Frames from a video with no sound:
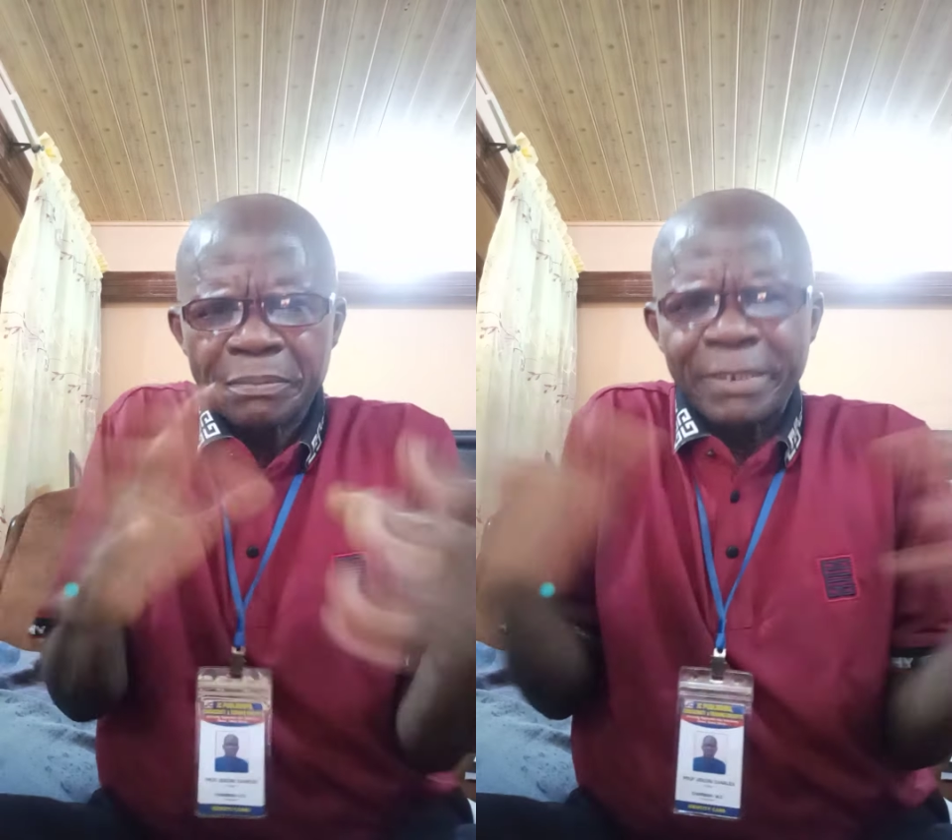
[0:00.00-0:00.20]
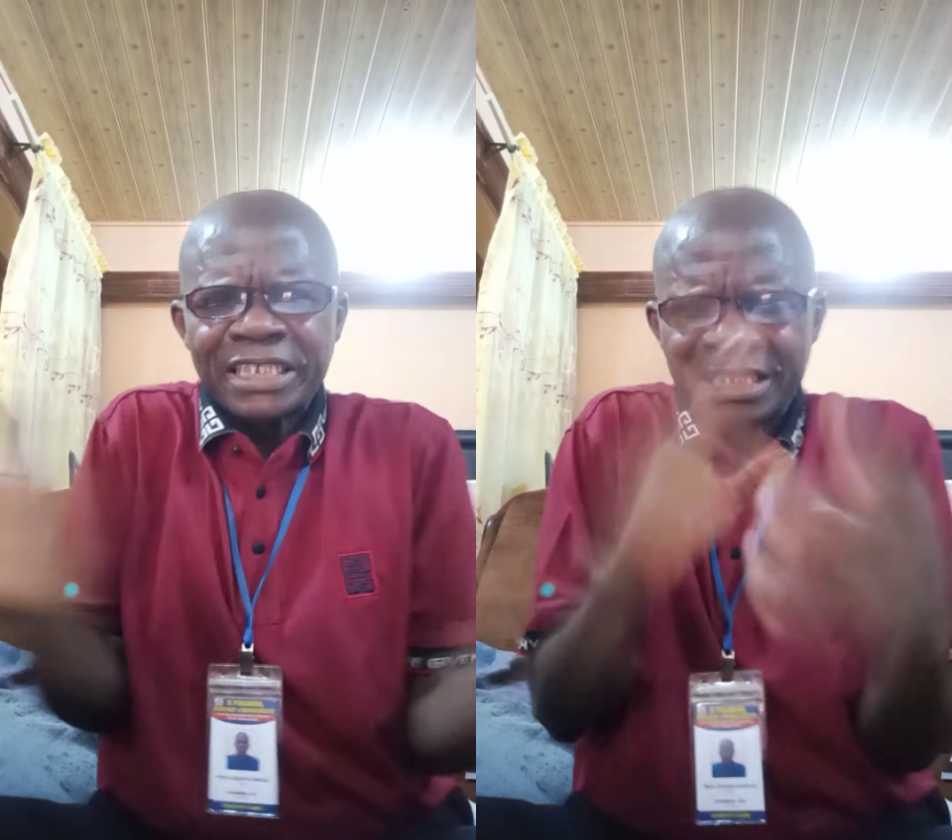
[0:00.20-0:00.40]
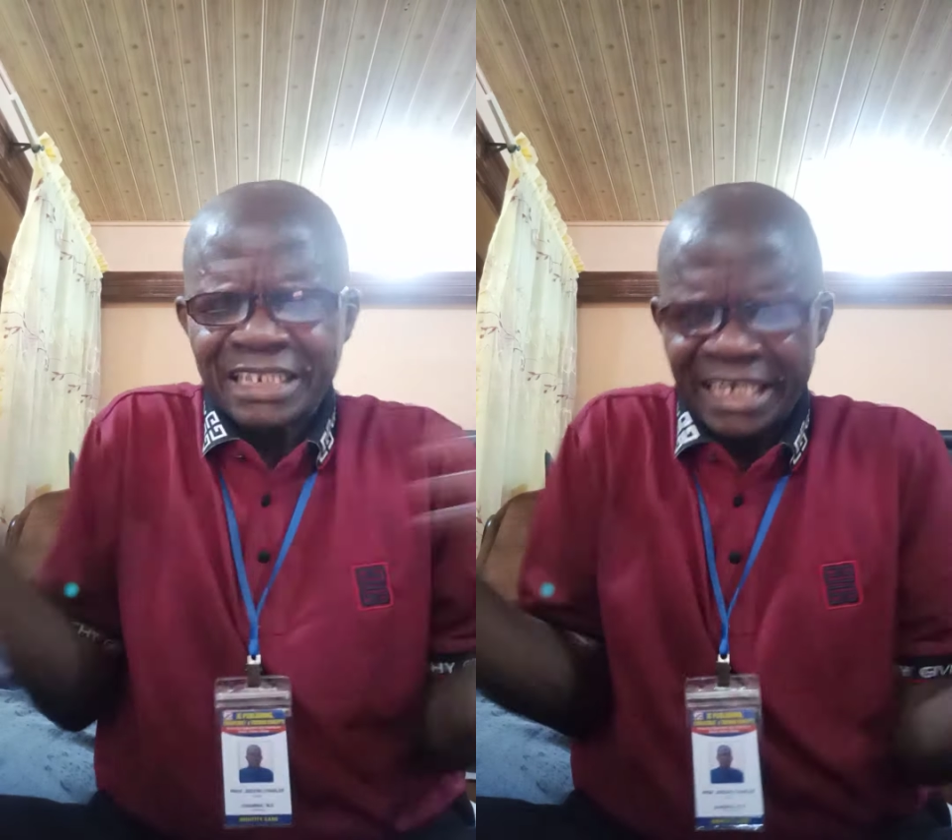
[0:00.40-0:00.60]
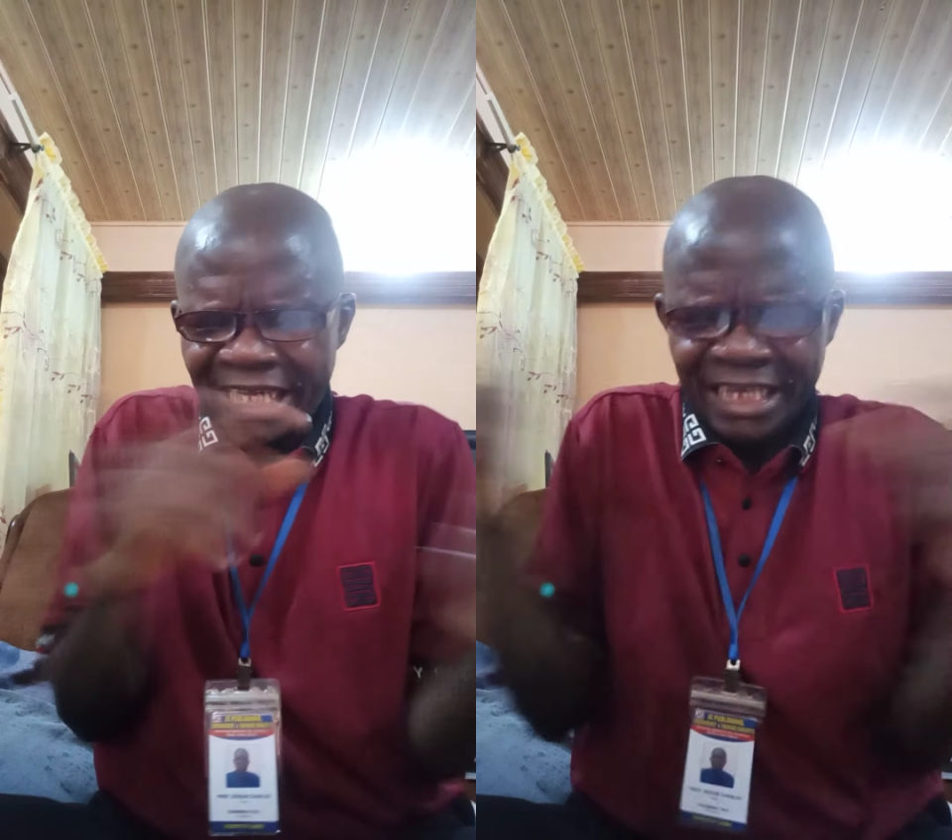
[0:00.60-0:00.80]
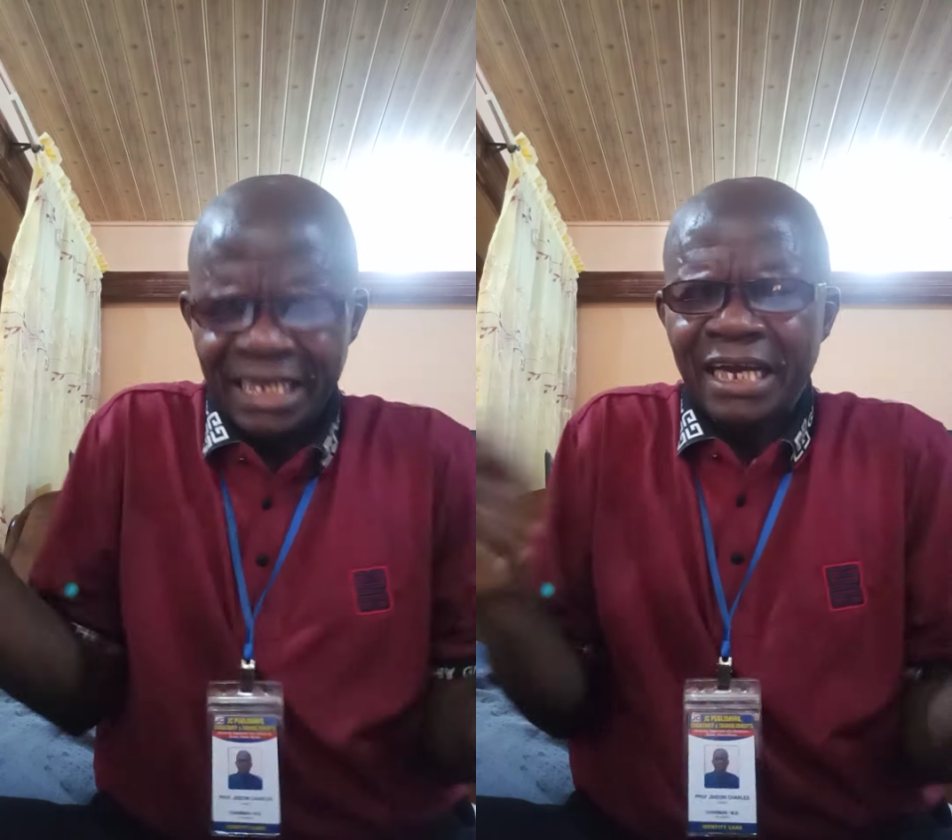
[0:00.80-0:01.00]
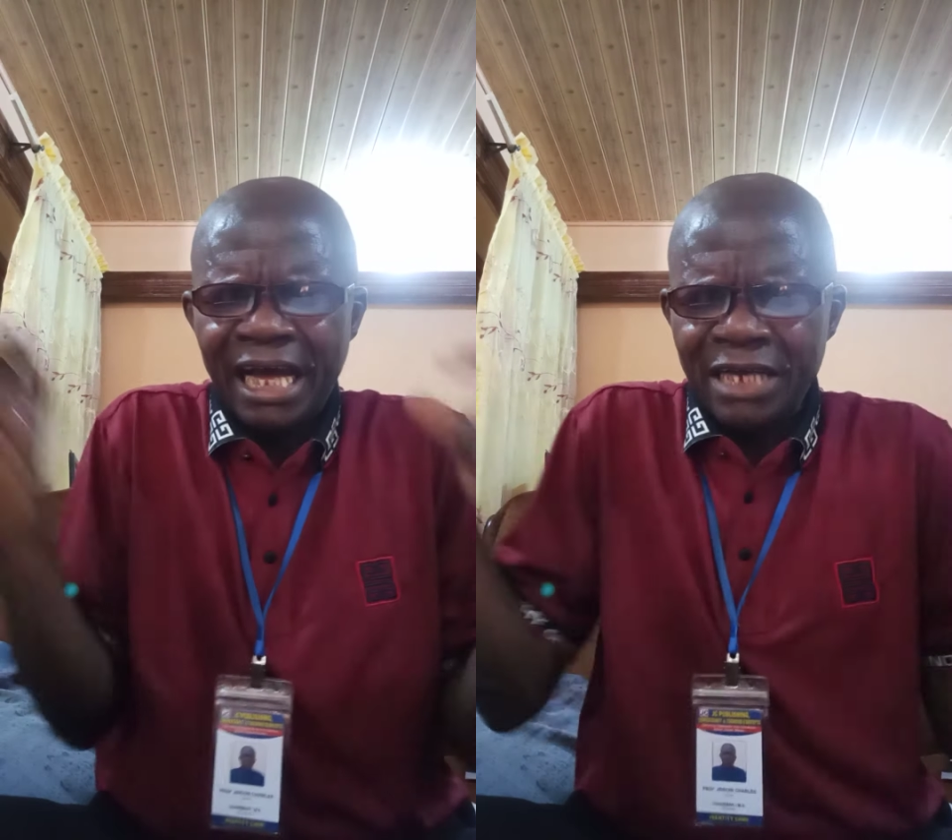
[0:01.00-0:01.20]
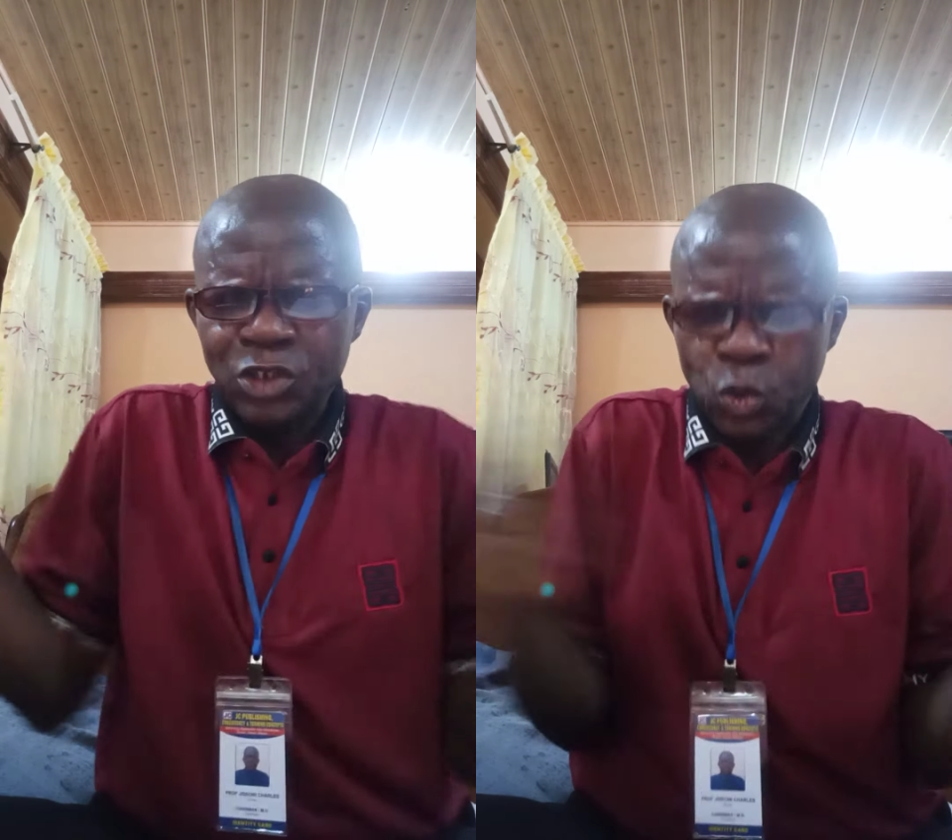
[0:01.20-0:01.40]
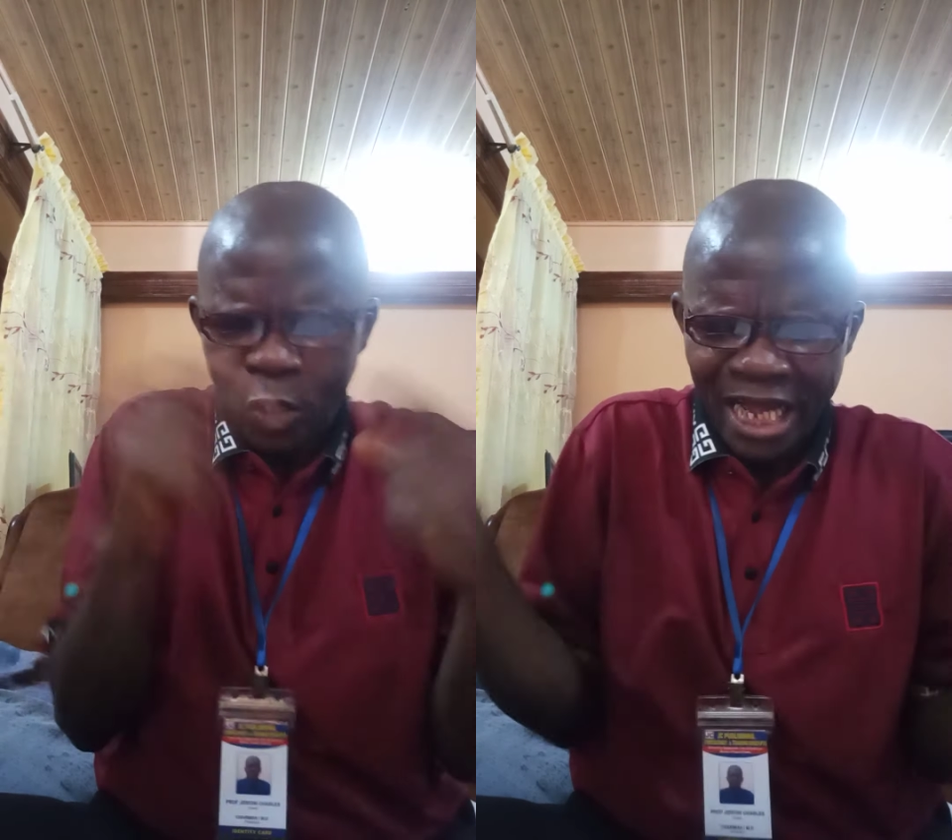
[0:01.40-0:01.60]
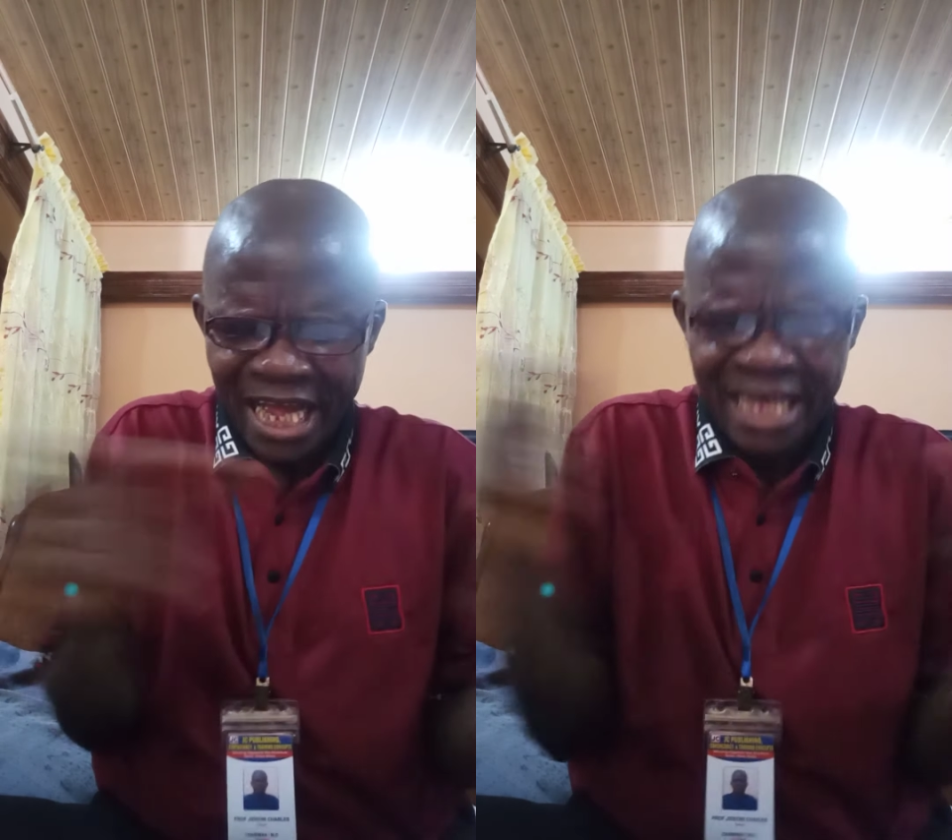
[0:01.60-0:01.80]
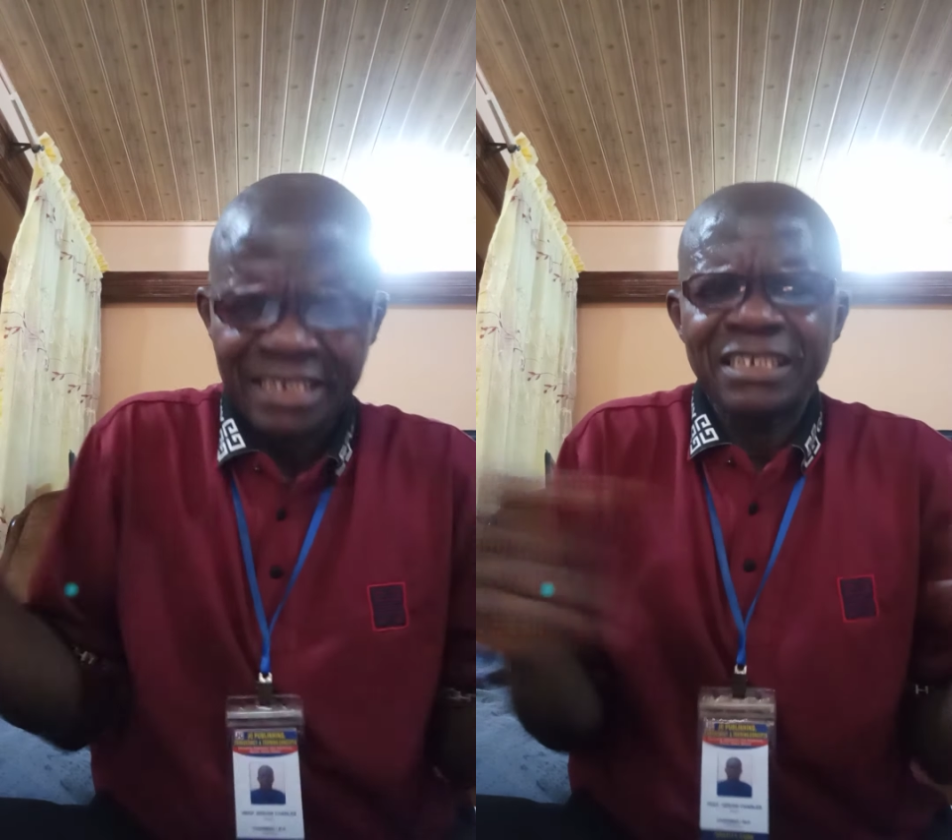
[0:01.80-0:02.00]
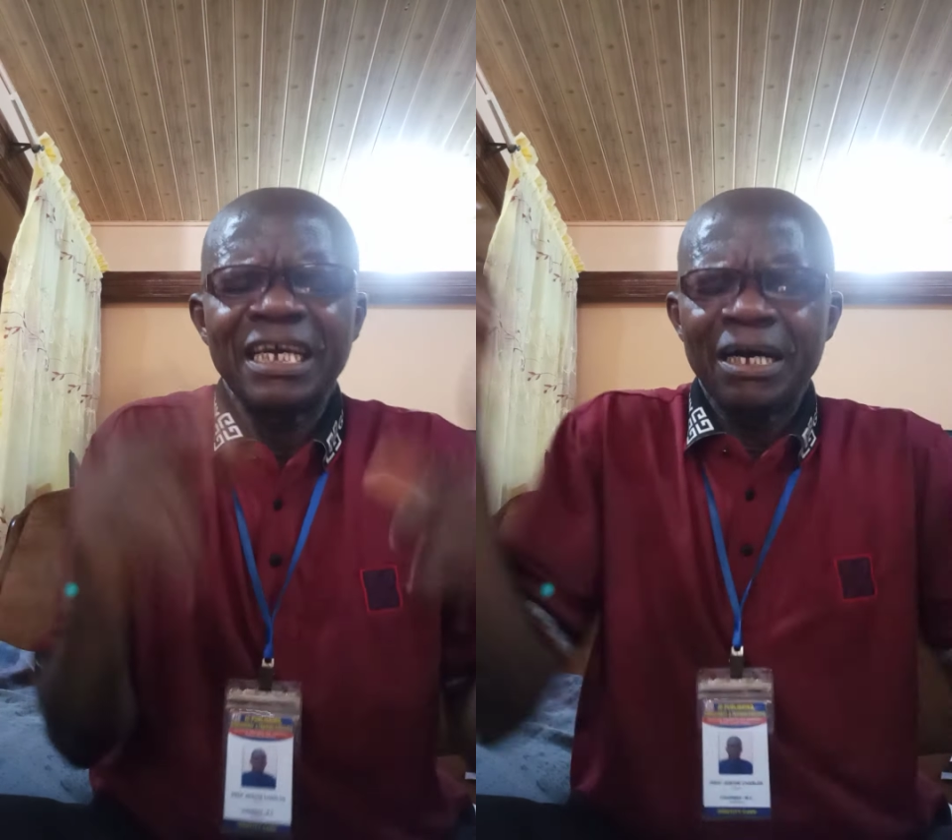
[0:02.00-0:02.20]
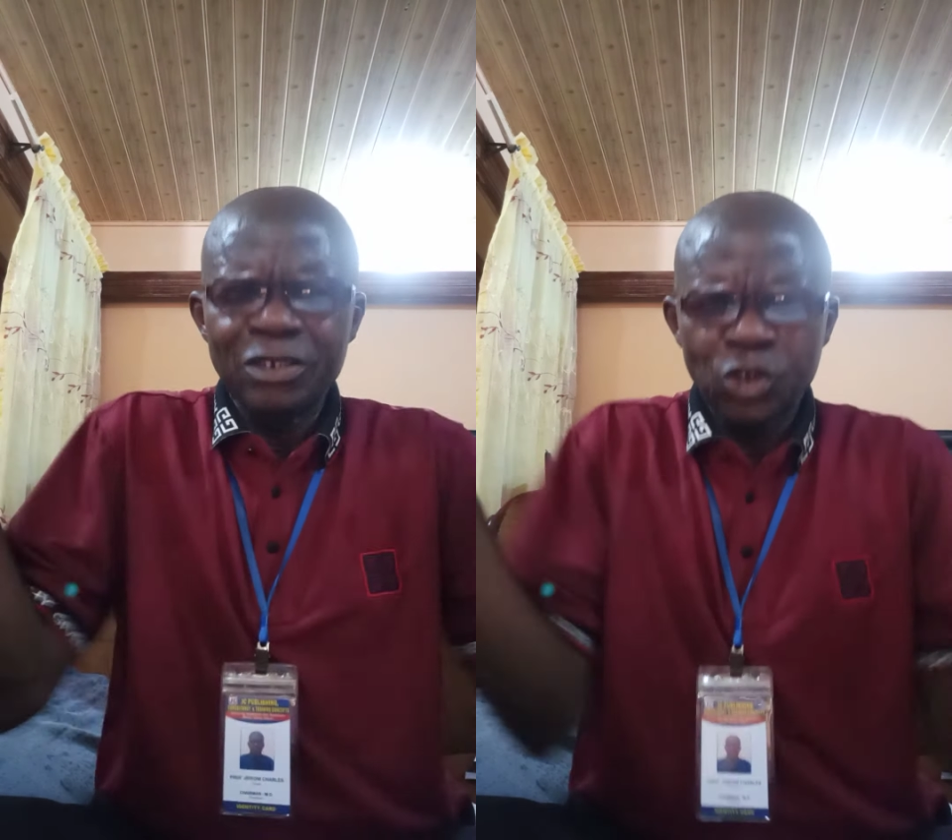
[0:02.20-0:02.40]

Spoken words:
but the a sure is